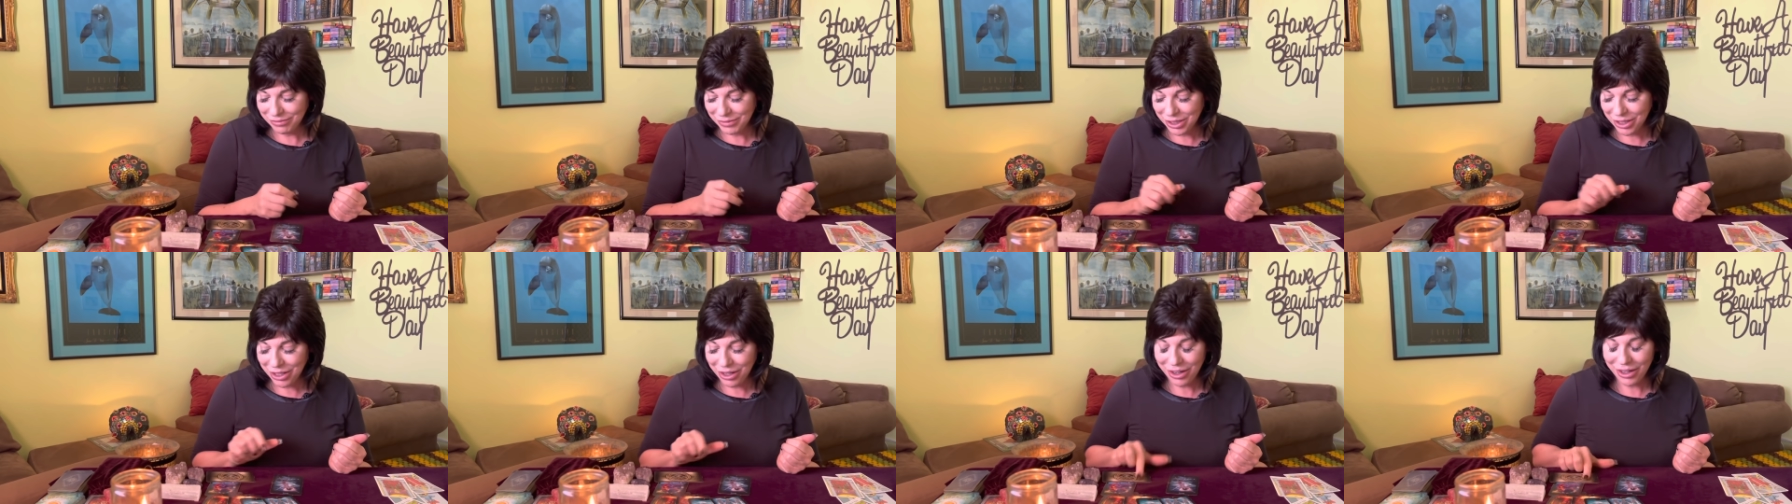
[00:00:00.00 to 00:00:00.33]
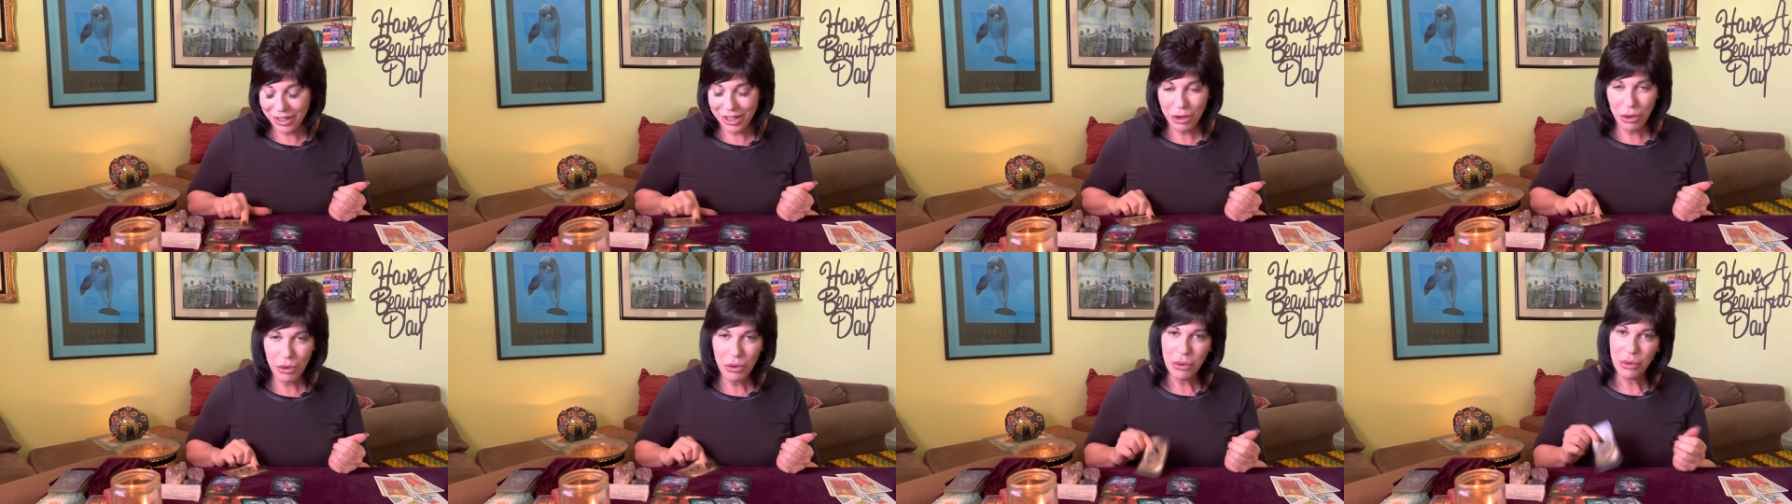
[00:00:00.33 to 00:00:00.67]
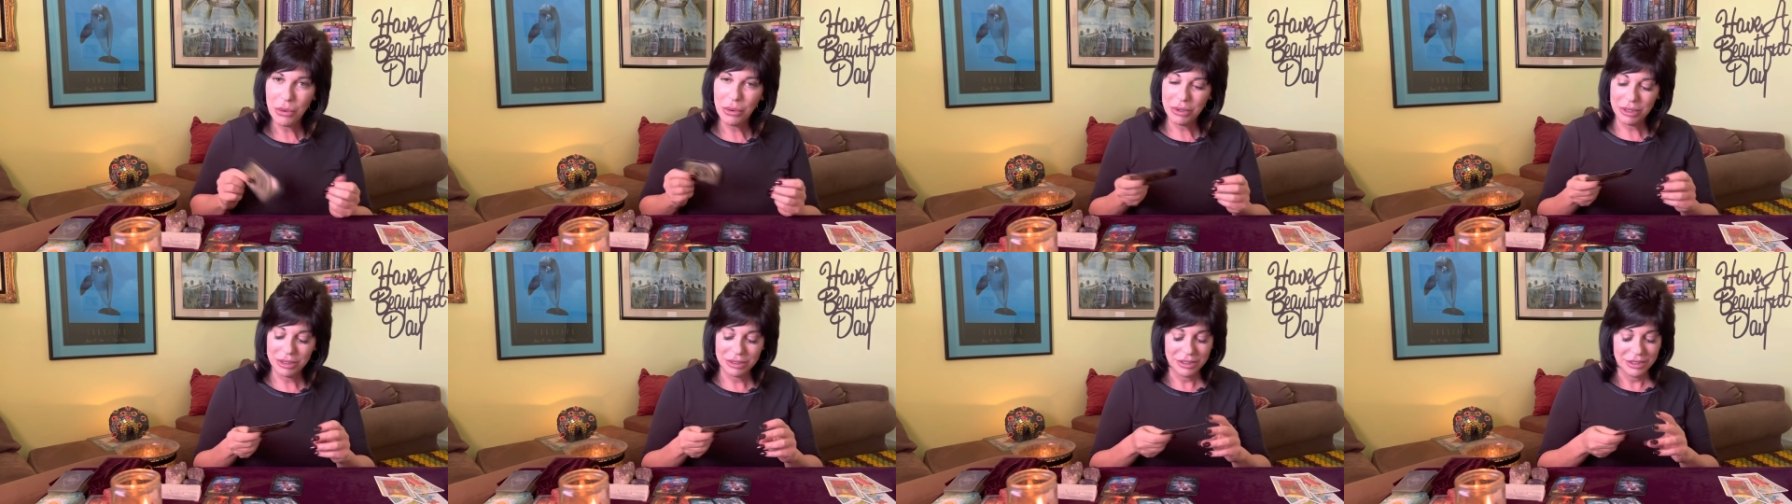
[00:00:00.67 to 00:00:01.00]
sorry,
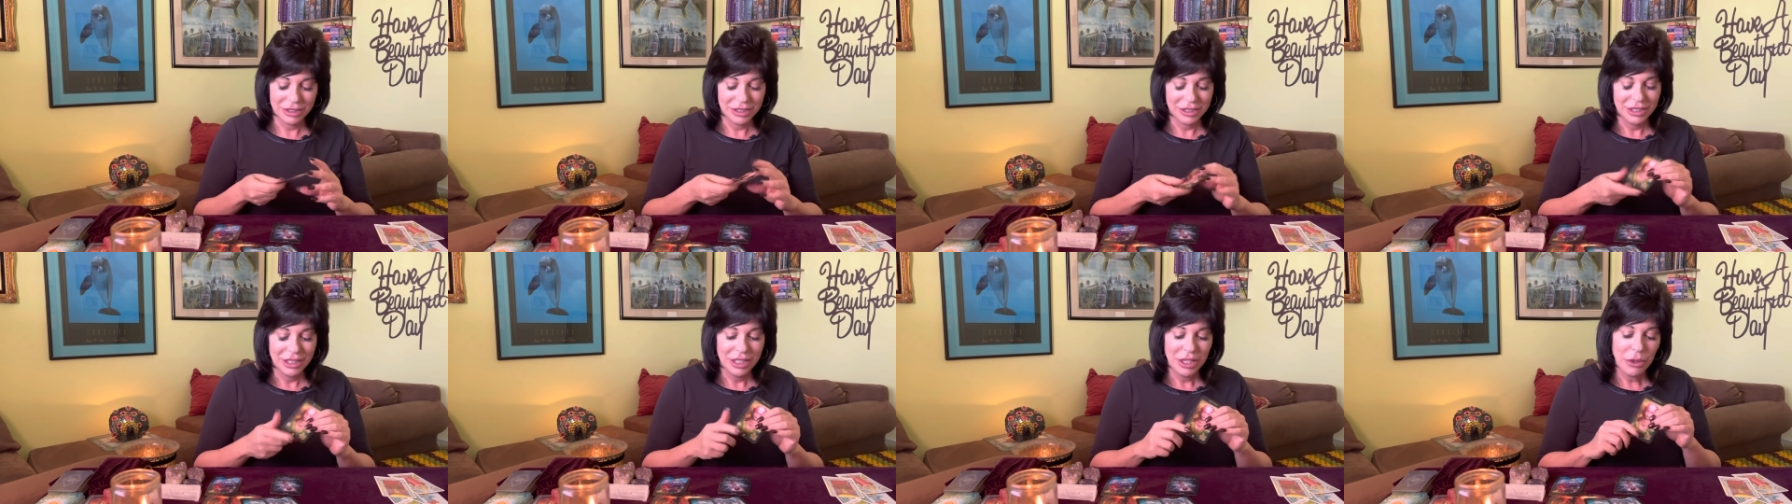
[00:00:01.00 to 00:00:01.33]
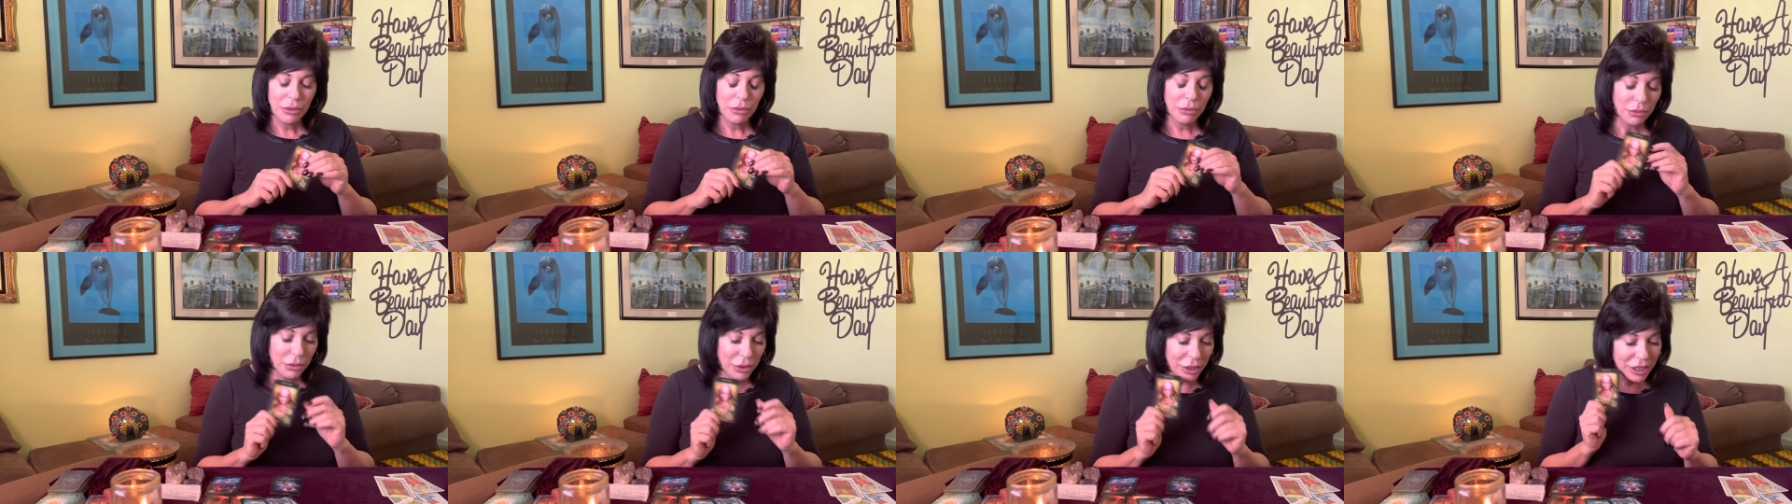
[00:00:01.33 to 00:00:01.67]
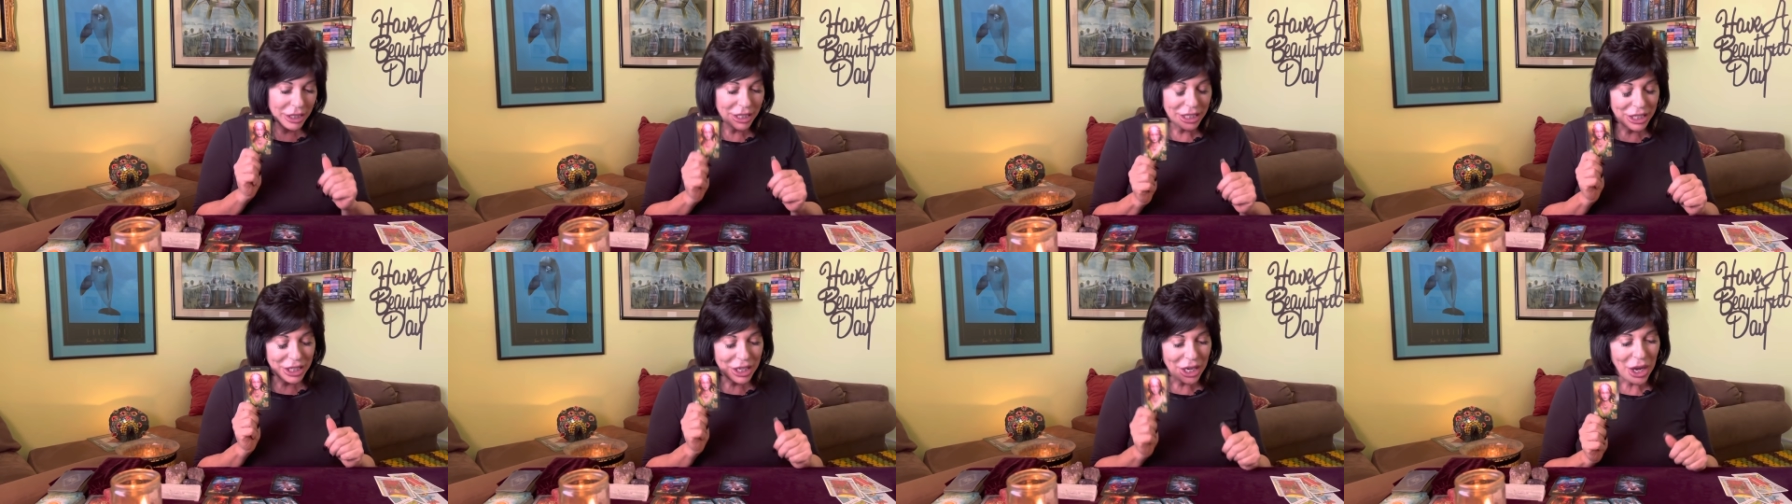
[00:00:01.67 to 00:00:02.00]
oh.
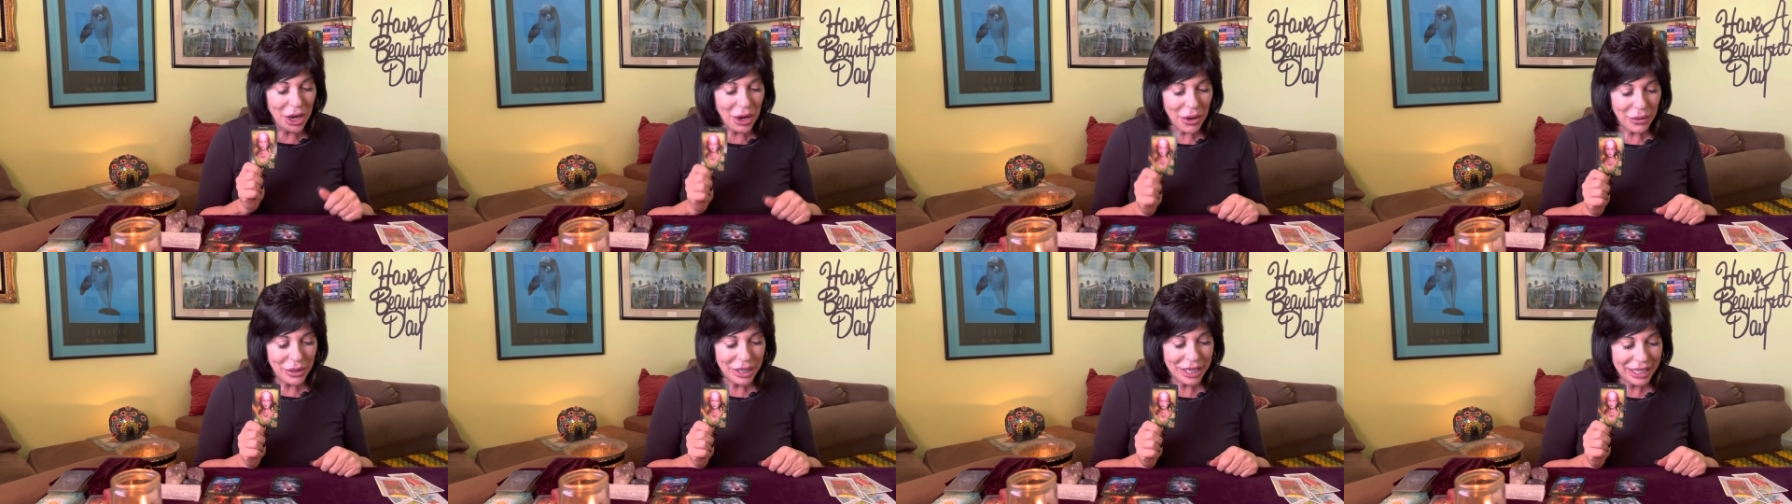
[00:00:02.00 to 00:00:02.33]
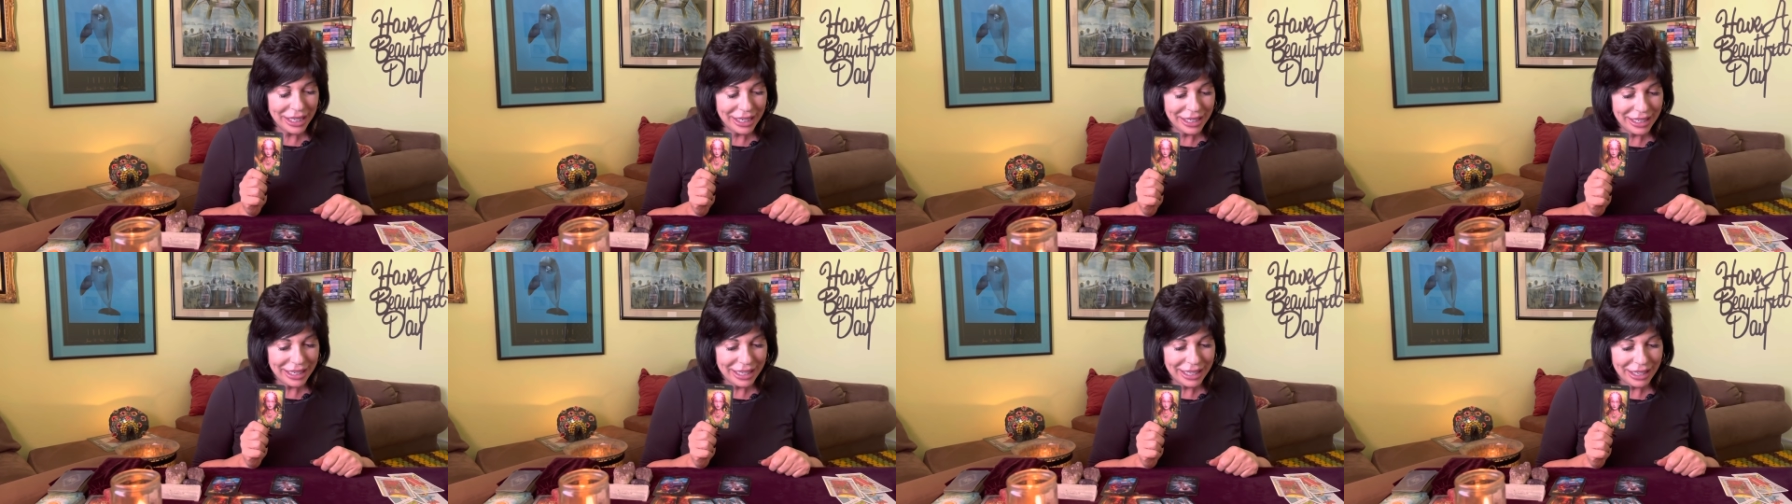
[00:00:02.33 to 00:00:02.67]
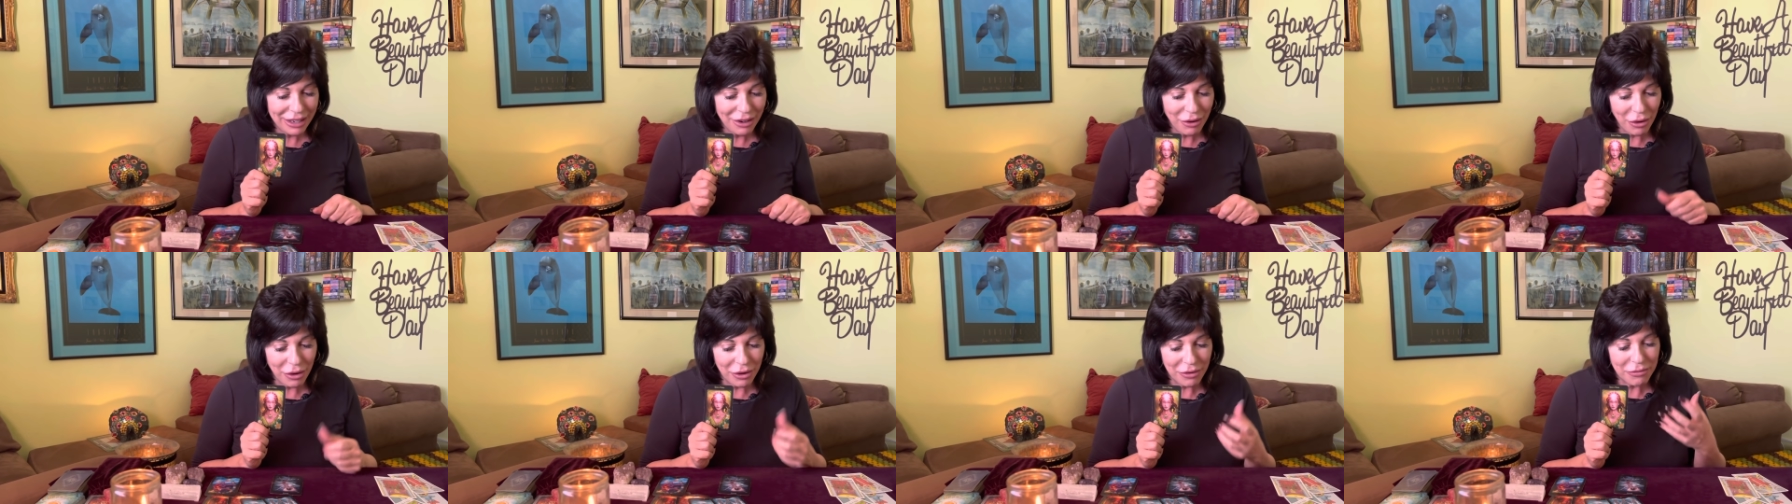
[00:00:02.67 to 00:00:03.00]
Really knowing uh,
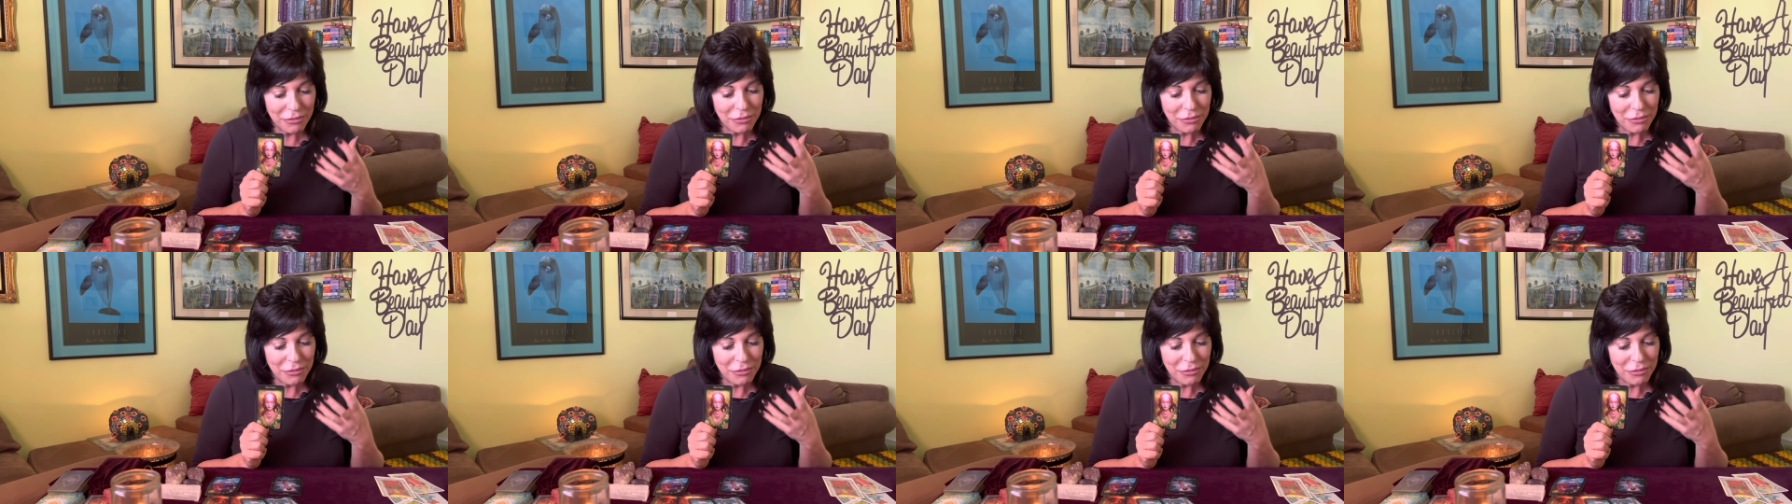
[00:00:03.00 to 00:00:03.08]
or,